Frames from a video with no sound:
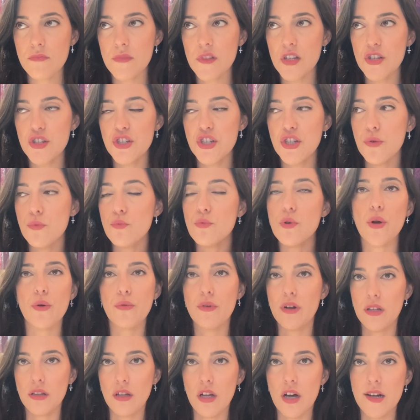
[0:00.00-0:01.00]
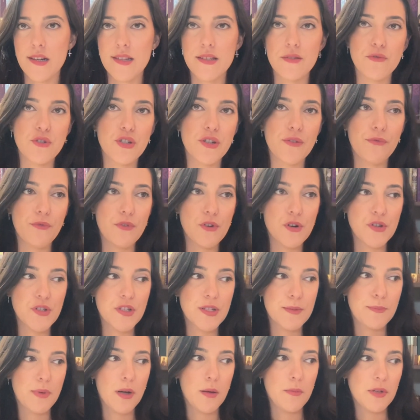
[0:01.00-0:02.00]
she wrote a lot. So she
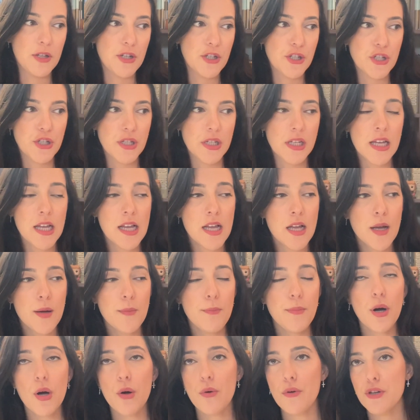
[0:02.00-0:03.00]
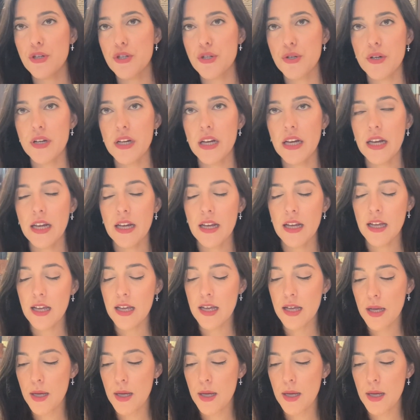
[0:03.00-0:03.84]
first published poetry,